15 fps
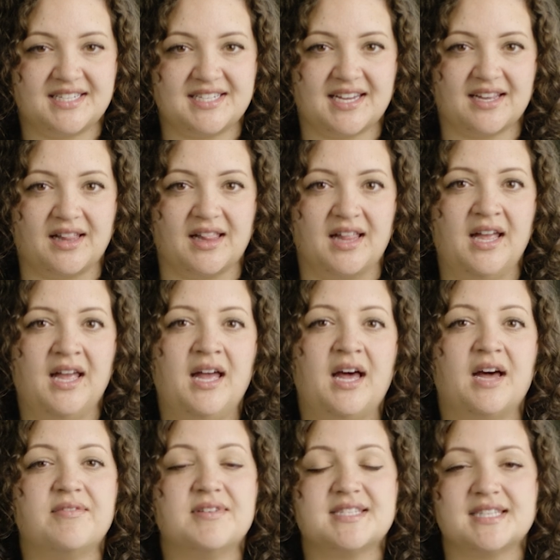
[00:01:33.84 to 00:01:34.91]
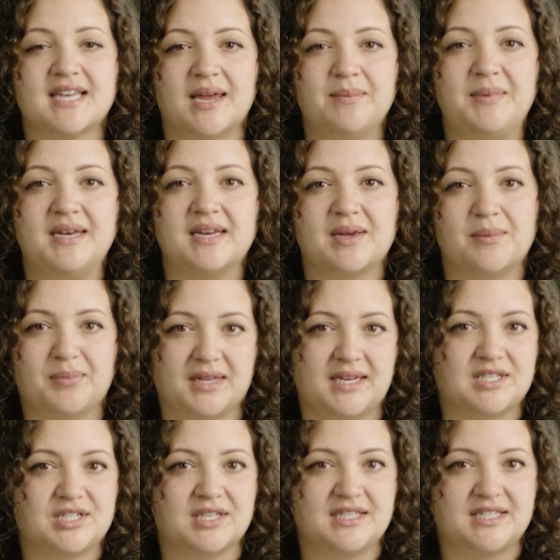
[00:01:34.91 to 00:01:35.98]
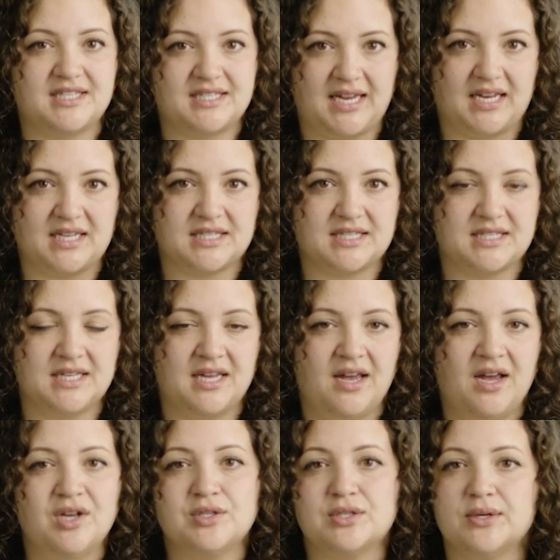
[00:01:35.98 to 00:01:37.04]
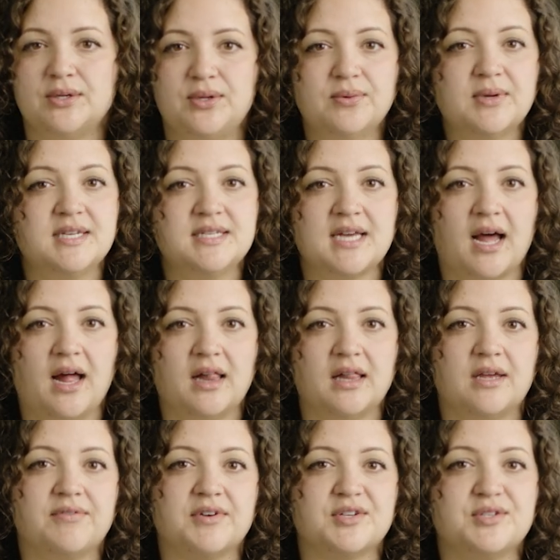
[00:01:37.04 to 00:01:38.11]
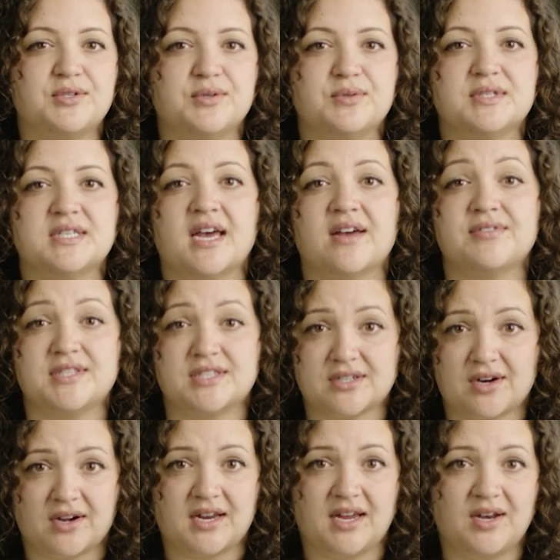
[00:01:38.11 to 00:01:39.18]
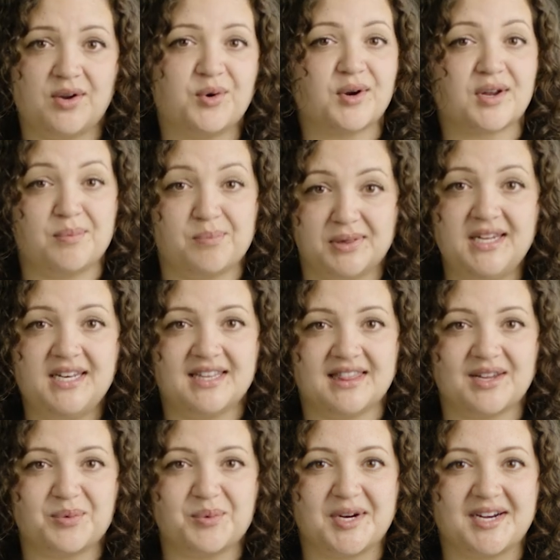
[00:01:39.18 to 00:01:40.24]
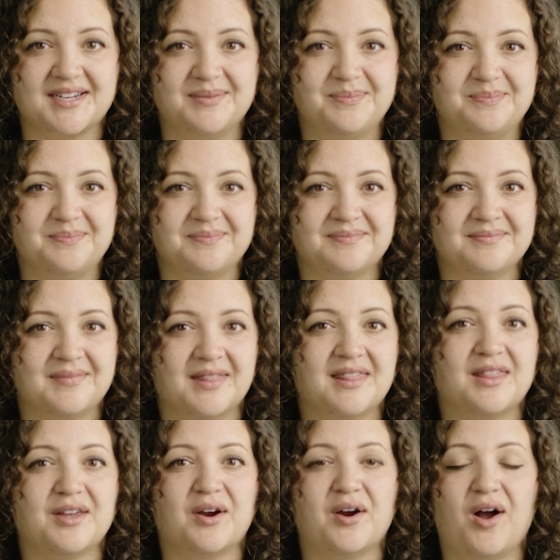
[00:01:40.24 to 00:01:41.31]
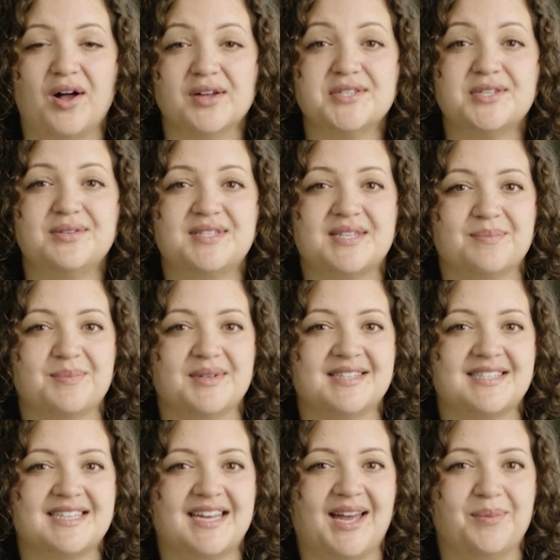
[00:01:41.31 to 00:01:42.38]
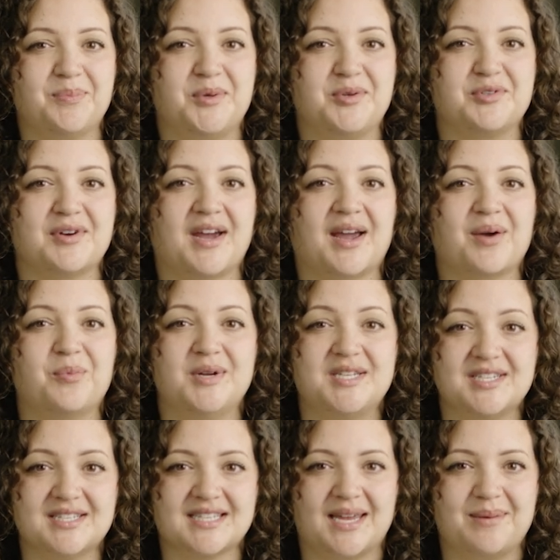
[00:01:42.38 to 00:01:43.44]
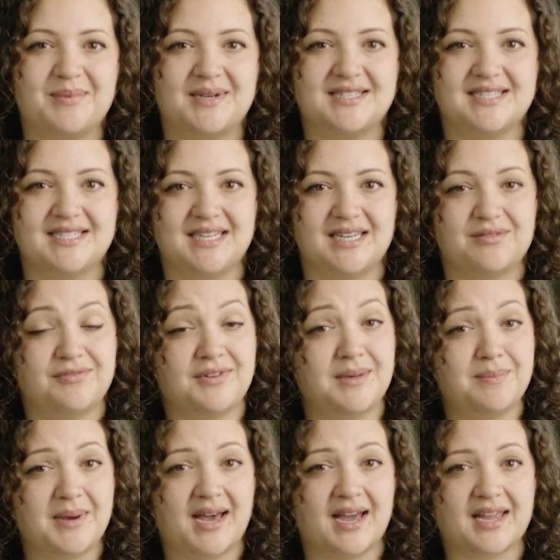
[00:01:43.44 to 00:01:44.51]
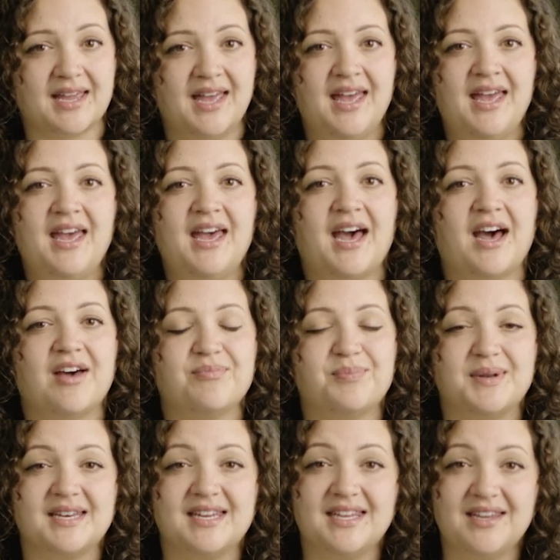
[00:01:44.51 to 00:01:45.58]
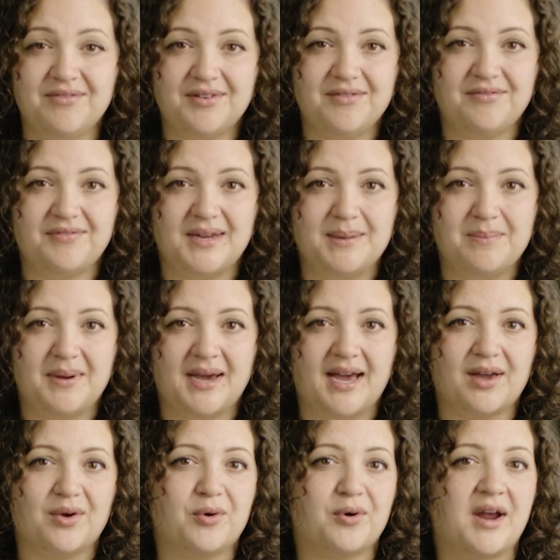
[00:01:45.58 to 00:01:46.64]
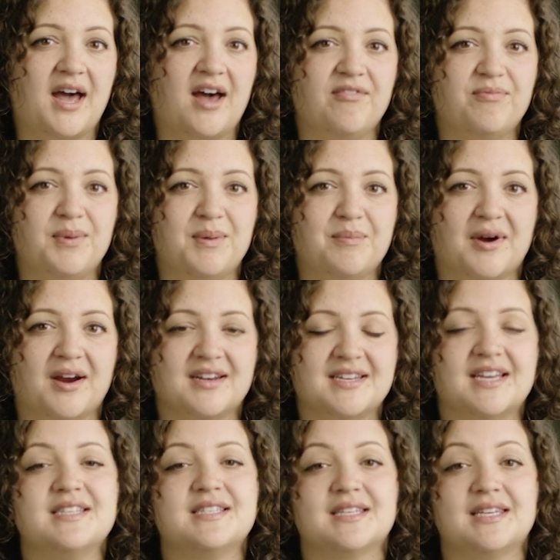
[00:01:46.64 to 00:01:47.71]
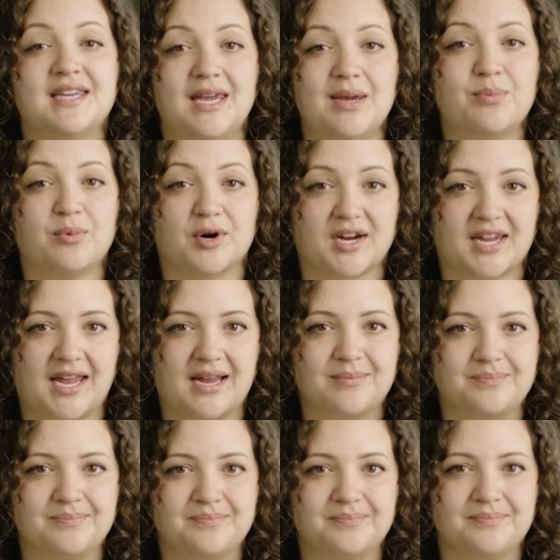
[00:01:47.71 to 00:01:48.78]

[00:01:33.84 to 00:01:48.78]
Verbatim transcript: detail of assignment completion states, so you can tell if your students have started or completed their work. There are also symbols to help you track which assignments need feedback, have been given feedback, or have been marked as keep working.